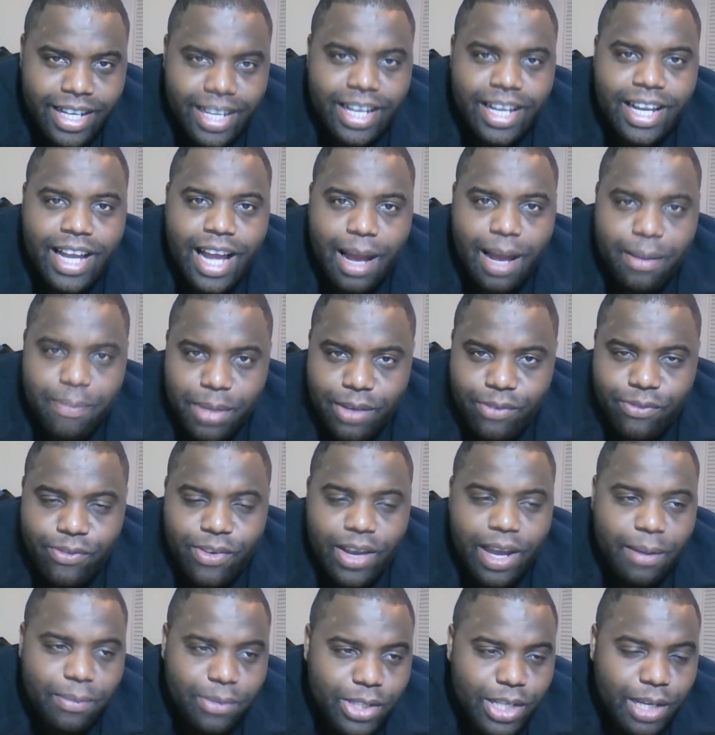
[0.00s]
It got me
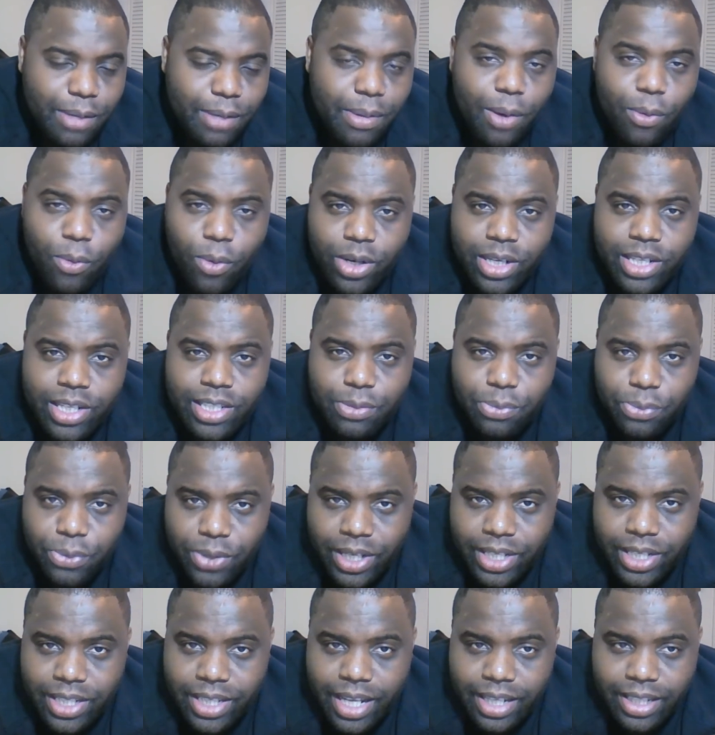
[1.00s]
vamped up. I wanted to
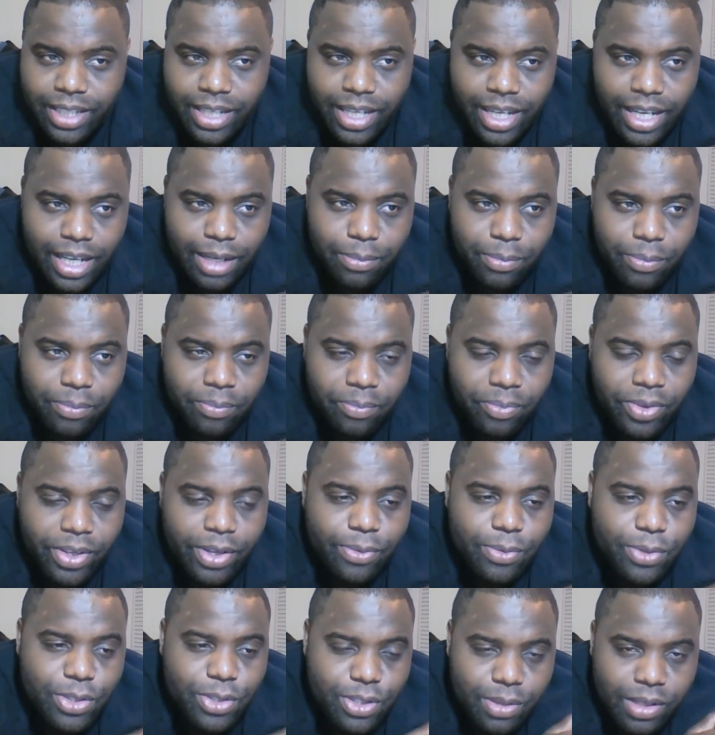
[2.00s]
play that game.
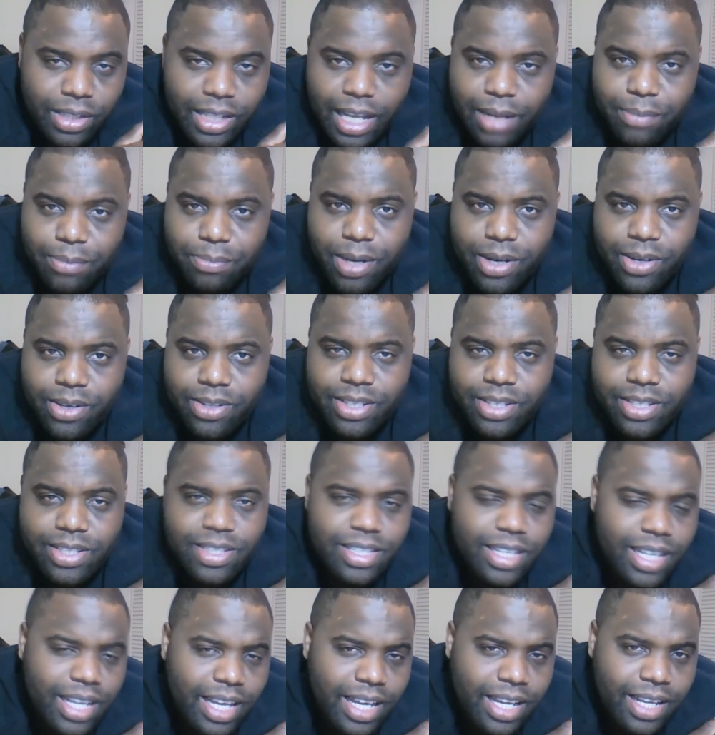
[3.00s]
It was a lot better than
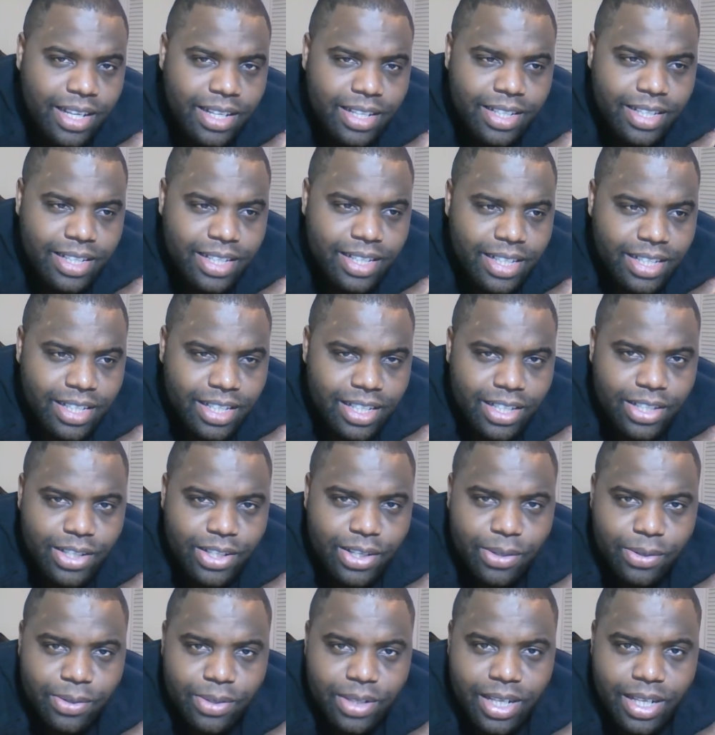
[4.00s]
seeing, you
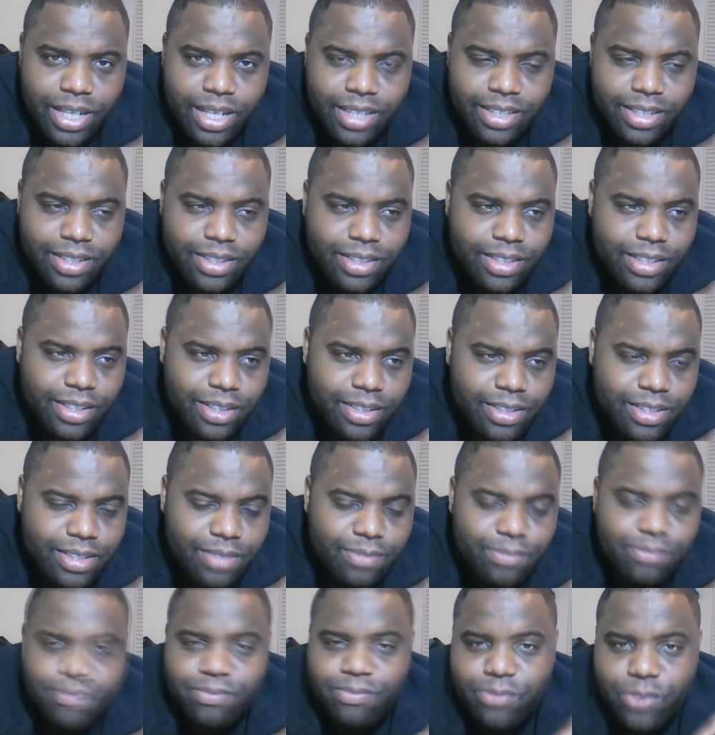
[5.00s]
know, uh, the the
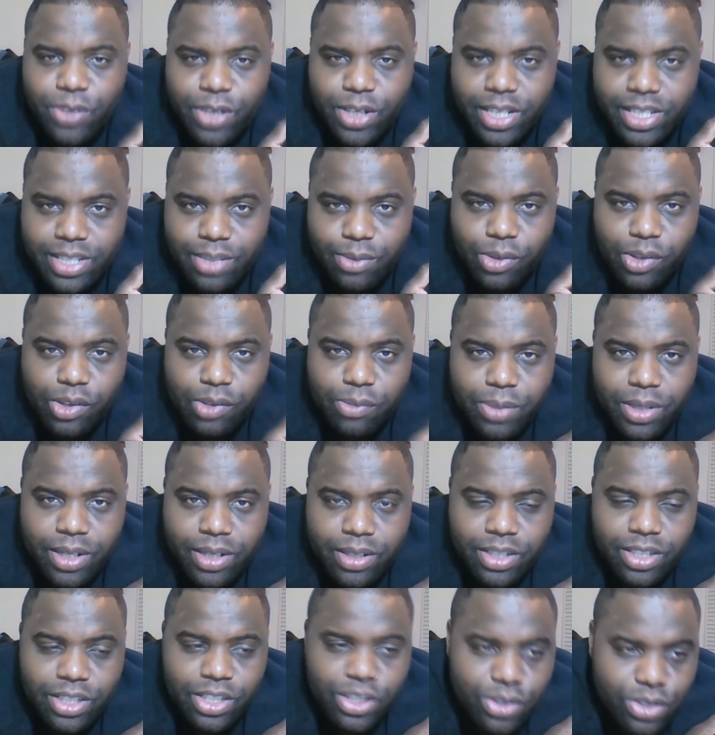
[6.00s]
footage that we've
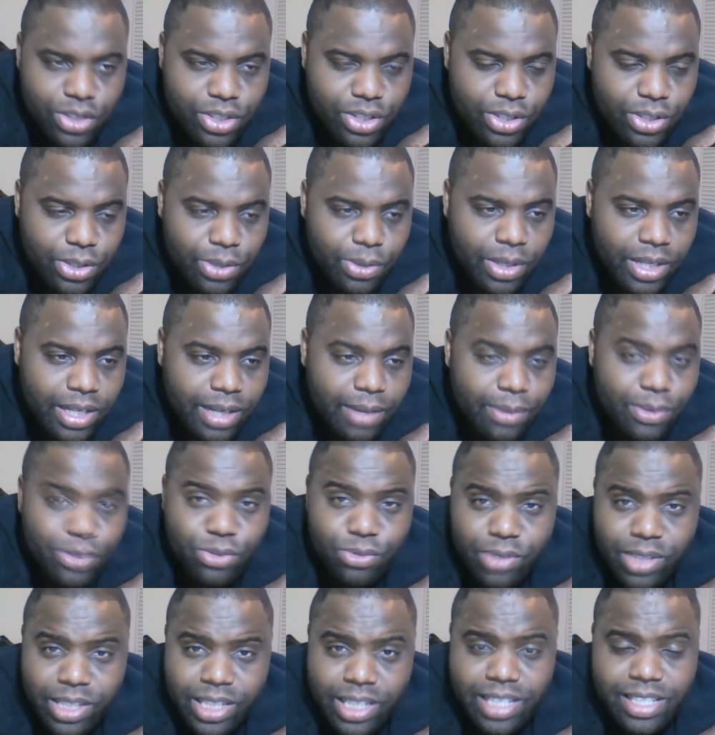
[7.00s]
been used to, and I
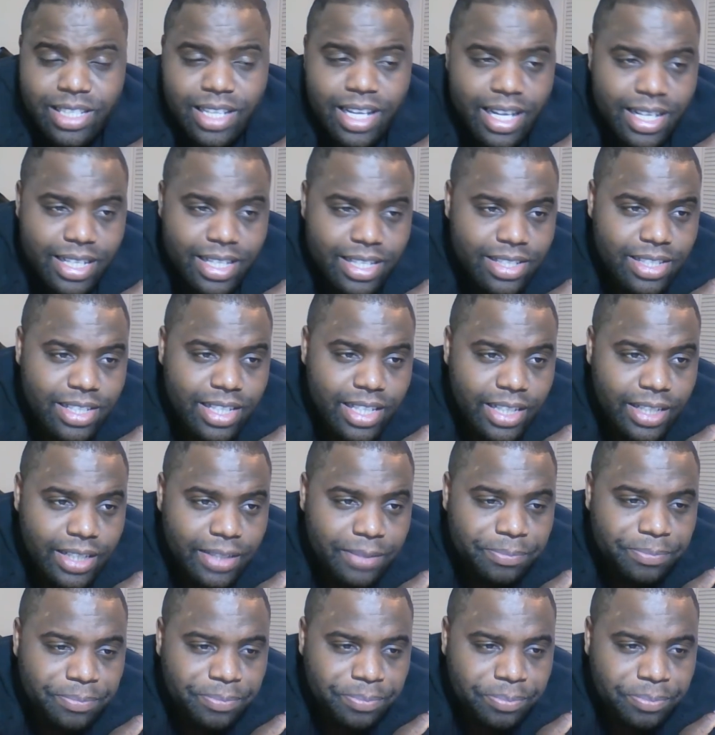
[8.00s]
was really excited to see it.